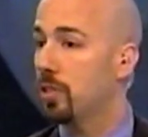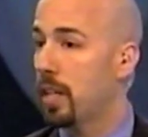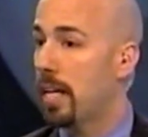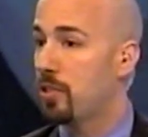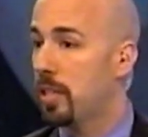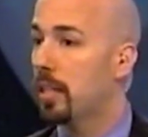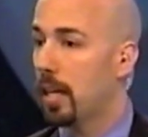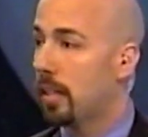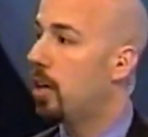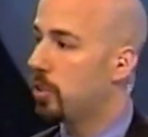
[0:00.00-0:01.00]
last year, and
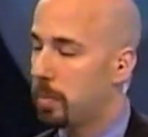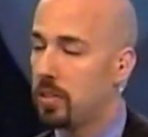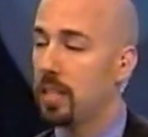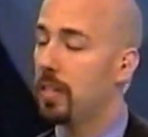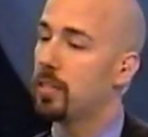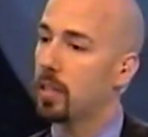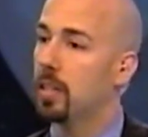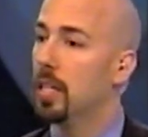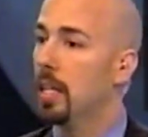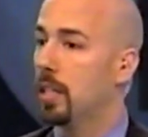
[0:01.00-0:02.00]
Ultimate TV is going
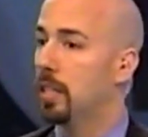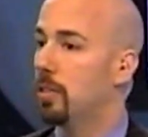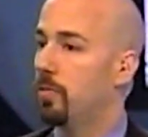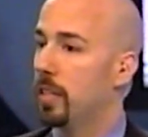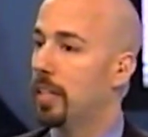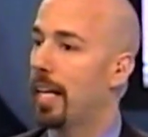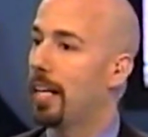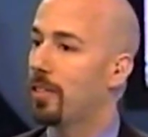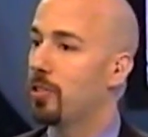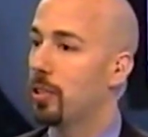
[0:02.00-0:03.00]
to figure that out
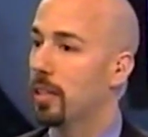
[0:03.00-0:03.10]
this year.